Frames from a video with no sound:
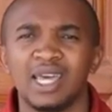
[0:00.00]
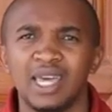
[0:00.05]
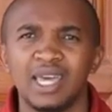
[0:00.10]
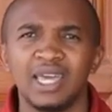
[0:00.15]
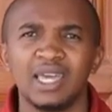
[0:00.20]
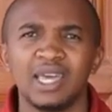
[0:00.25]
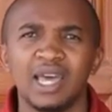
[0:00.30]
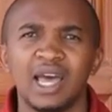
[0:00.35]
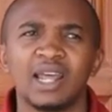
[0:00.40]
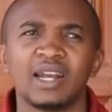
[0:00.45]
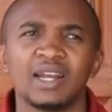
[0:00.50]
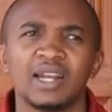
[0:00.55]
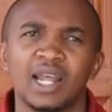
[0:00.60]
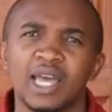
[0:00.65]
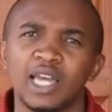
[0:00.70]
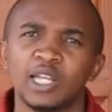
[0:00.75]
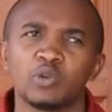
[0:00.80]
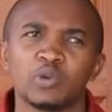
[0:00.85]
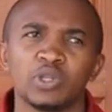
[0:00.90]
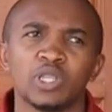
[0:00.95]
day
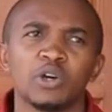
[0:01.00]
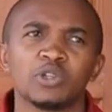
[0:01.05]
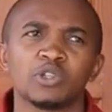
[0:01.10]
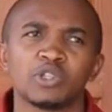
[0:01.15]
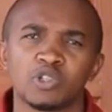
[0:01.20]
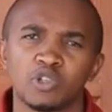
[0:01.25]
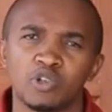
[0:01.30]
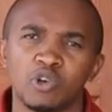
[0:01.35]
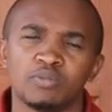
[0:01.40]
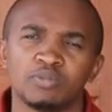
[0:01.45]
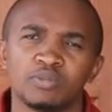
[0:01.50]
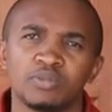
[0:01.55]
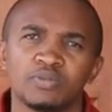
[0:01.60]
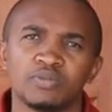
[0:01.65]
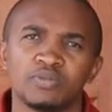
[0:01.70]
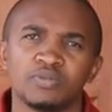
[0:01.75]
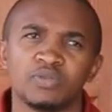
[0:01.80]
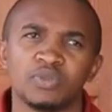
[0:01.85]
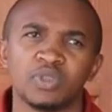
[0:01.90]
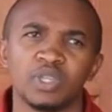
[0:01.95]
and night without stop,
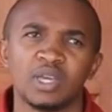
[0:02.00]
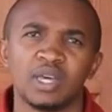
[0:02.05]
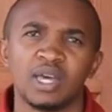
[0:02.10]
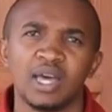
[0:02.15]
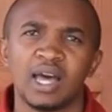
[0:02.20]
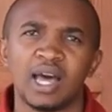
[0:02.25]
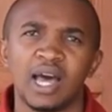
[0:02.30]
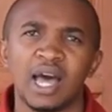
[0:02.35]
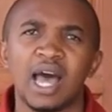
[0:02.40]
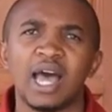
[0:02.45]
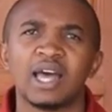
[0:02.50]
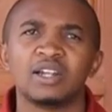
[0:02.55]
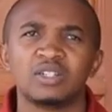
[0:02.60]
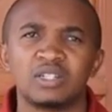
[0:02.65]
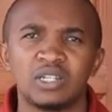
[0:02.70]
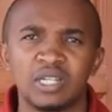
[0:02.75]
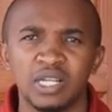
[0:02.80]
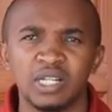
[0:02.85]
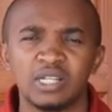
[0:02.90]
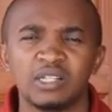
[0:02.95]

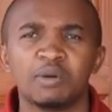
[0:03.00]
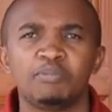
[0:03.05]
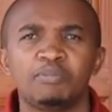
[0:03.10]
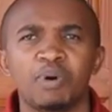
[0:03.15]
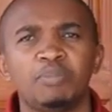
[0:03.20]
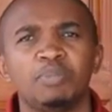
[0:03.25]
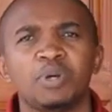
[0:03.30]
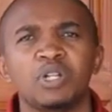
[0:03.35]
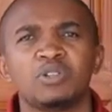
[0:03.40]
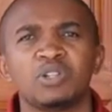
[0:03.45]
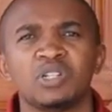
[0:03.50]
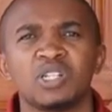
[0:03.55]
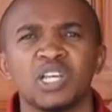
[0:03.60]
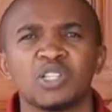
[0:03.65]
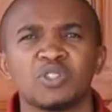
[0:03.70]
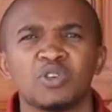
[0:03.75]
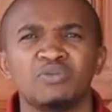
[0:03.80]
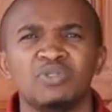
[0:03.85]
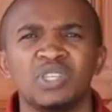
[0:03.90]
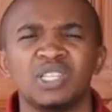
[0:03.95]
until the
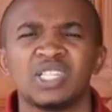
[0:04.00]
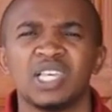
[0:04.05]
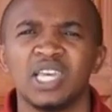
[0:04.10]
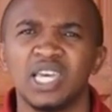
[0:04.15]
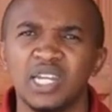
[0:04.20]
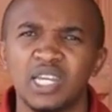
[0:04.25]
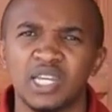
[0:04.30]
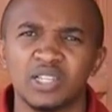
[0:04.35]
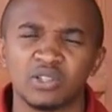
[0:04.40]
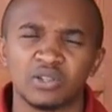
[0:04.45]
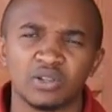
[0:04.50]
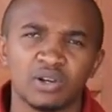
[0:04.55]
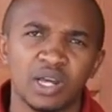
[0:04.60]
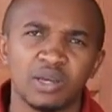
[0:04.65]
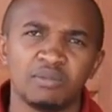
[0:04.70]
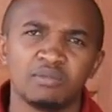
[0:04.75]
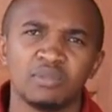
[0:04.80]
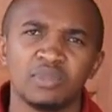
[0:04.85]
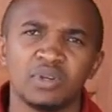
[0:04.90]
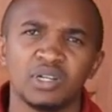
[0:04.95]
perpetrators of this heinous
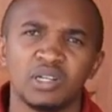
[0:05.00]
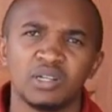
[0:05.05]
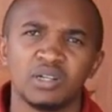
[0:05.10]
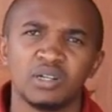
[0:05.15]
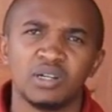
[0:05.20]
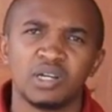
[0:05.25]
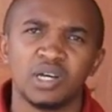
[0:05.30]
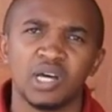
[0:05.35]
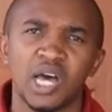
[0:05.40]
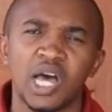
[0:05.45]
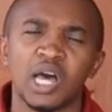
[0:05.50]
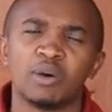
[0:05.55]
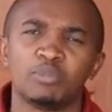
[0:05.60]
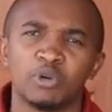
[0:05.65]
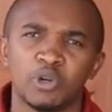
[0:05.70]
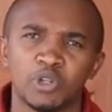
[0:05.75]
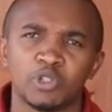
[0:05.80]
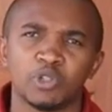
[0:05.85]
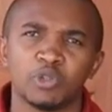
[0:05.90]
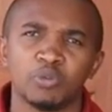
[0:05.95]
crime
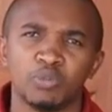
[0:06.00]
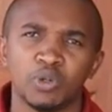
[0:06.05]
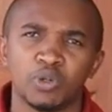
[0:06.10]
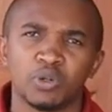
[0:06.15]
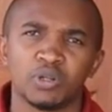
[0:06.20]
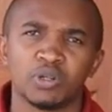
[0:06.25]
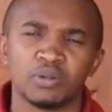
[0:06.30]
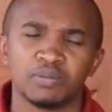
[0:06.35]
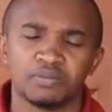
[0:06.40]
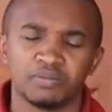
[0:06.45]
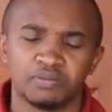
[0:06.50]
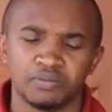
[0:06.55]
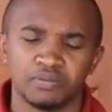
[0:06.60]
are brought to book.